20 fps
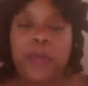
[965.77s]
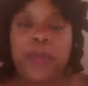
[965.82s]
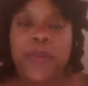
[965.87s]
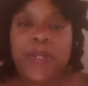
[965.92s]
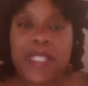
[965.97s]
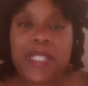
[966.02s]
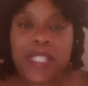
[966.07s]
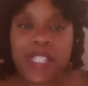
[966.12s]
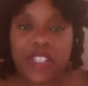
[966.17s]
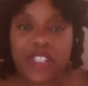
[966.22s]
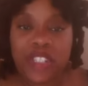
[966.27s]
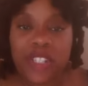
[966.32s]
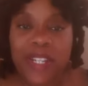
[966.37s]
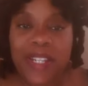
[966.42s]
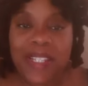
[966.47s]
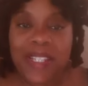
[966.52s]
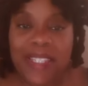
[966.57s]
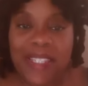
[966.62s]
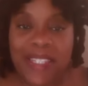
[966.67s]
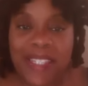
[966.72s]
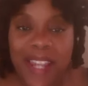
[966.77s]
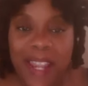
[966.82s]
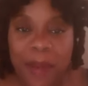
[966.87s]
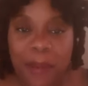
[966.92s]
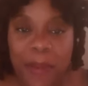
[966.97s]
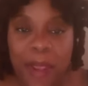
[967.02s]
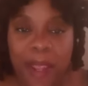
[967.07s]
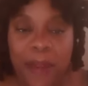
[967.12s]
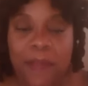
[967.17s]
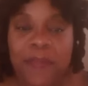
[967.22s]
positioning
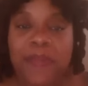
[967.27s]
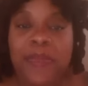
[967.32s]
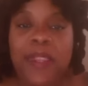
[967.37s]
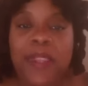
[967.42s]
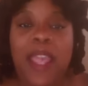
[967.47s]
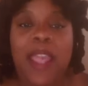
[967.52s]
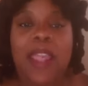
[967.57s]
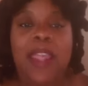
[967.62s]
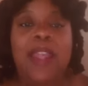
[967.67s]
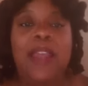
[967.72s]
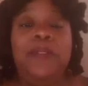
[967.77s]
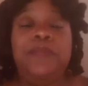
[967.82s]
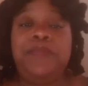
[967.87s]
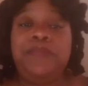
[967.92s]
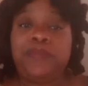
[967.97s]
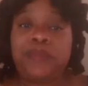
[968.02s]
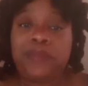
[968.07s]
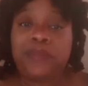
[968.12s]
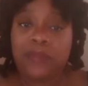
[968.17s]
statement? And